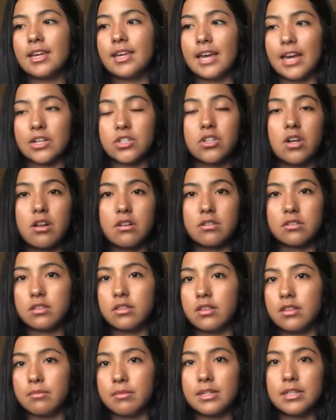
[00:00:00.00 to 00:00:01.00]
catch on
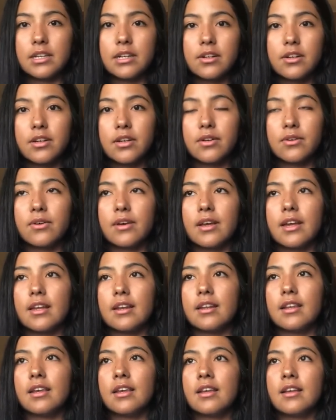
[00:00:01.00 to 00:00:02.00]
to the material
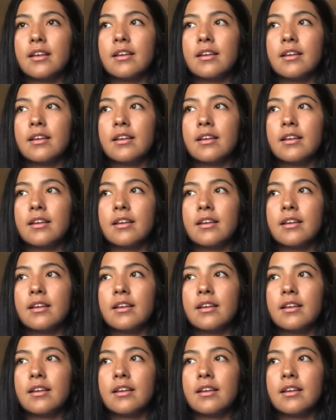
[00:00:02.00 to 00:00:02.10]
and